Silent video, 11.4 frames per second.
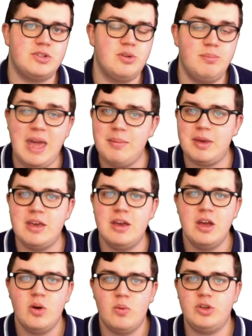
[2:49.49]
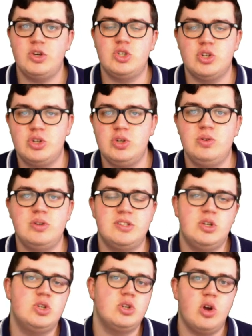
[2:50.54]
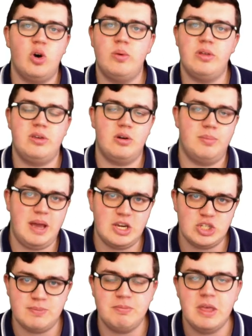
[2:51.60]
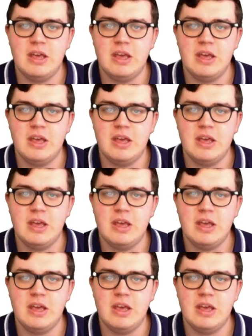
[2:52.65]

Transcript: So maybe what you should do is you should go with your passion.